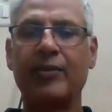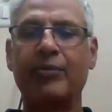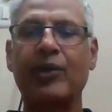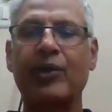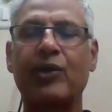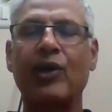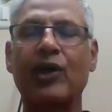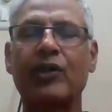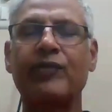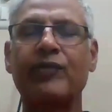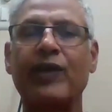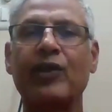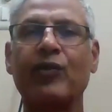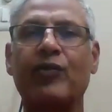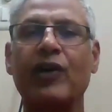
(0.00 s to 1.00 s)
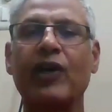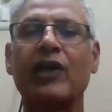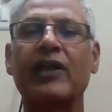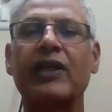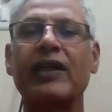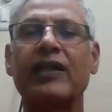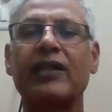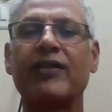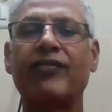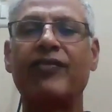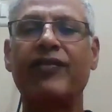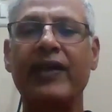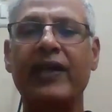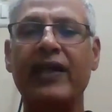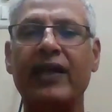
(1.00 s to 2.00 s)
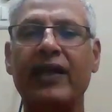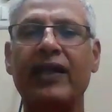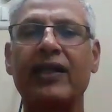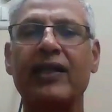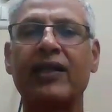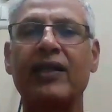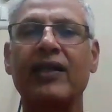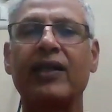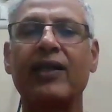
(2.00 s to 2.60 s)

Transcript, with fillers: Because when you work in the field,